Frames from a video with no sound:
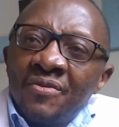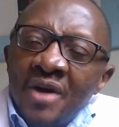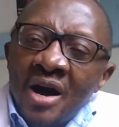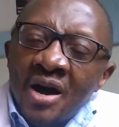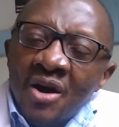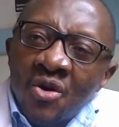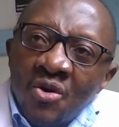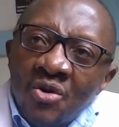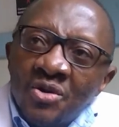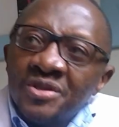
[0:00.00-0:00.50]

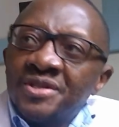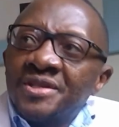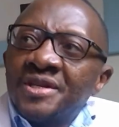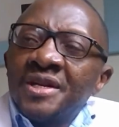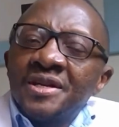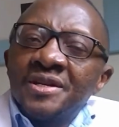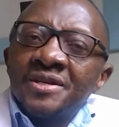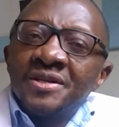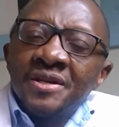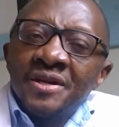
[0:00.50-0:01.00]
a
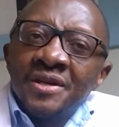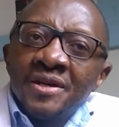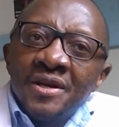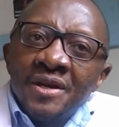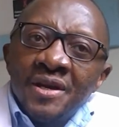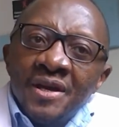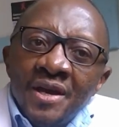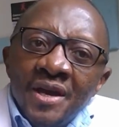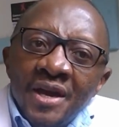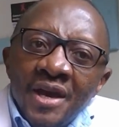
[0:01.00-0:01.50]
constant
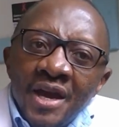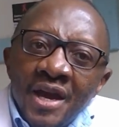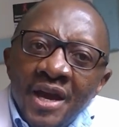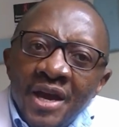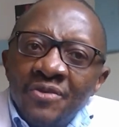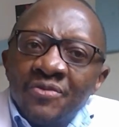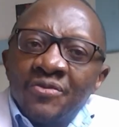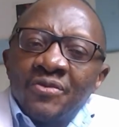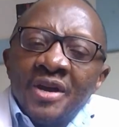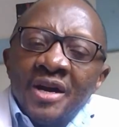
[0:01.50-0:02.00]

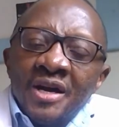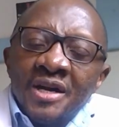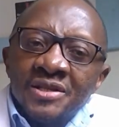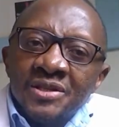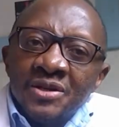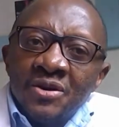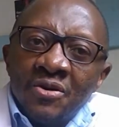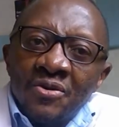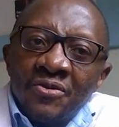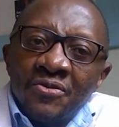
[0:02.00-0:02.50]
influx
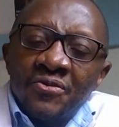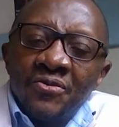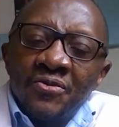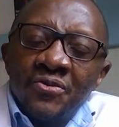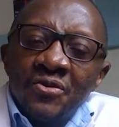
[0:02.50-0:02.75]
of